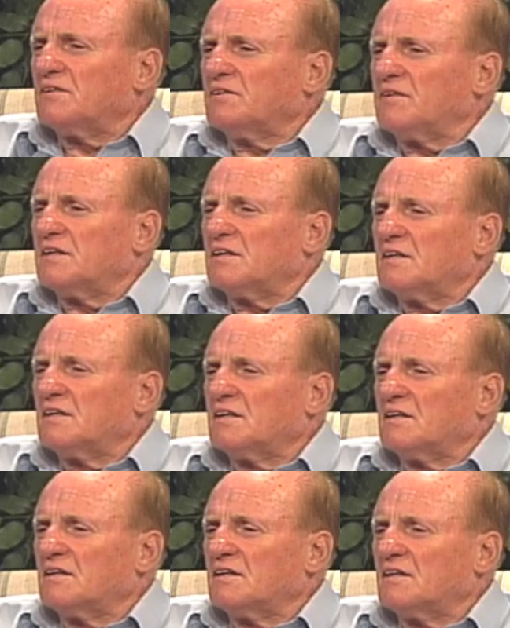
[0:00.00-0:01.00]
Lying and
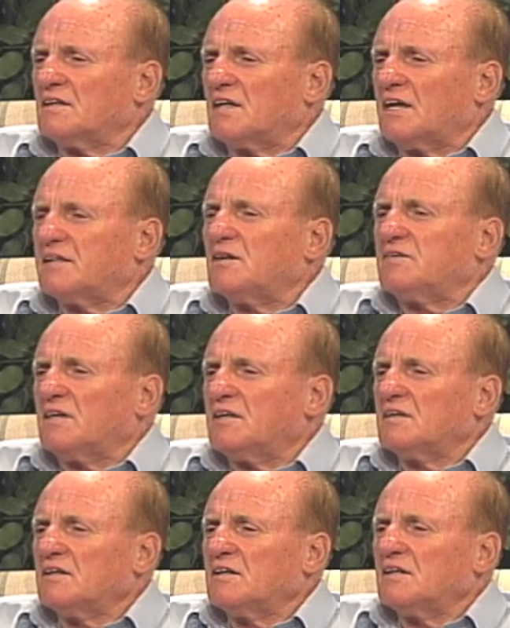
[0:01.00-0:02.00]
buying, or
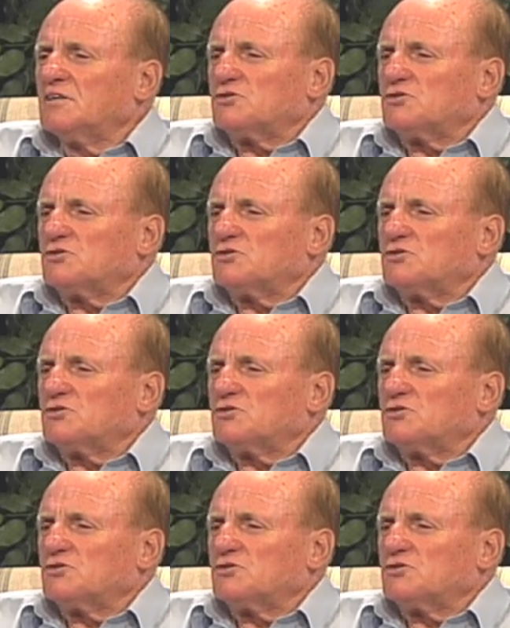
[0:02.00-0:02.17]
straw purchasing.